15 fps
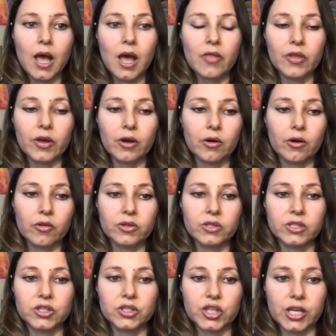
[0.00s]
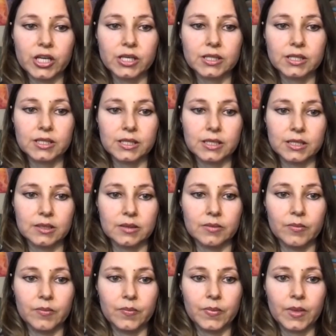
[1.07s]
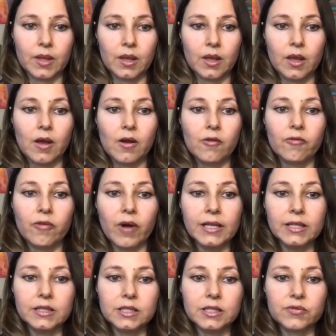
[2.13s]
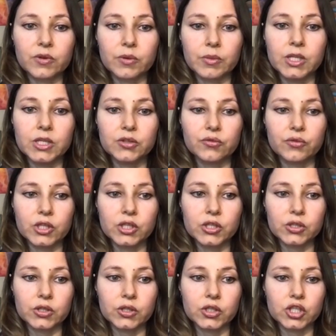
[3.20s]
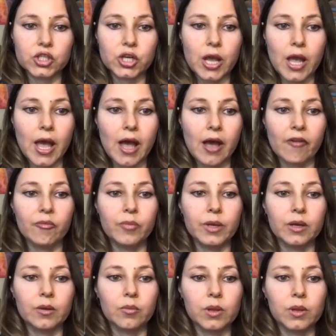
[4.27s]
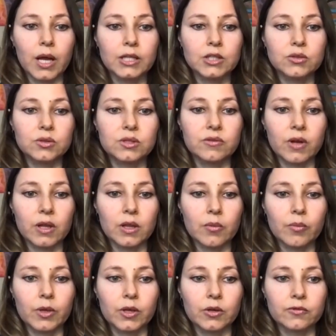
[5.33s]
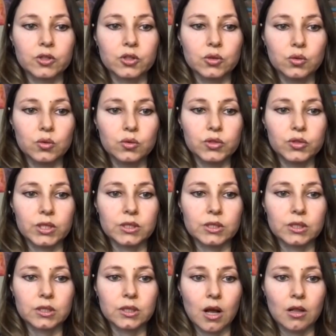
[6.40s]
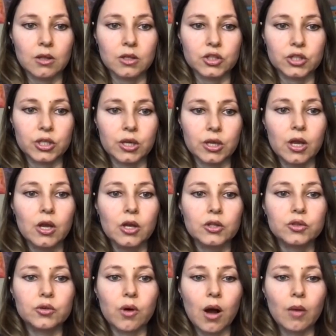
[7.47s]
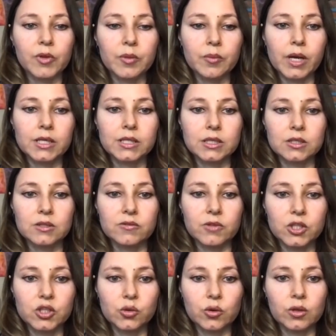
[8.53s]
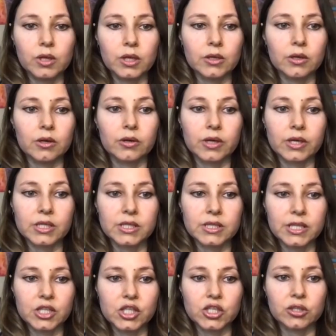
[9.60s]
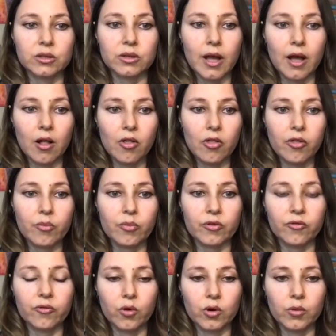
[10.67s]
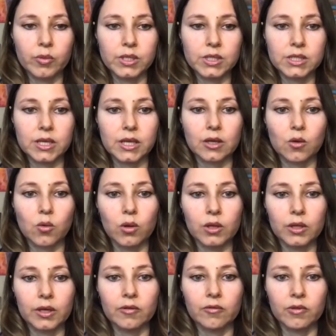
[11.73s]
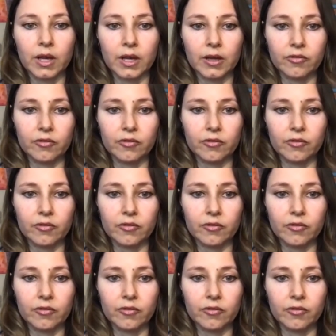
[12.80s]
and the Earth energetic system. Findings from his research have been applied to development of tools and technology to optimize individual and organizational health, performance, and quality of life.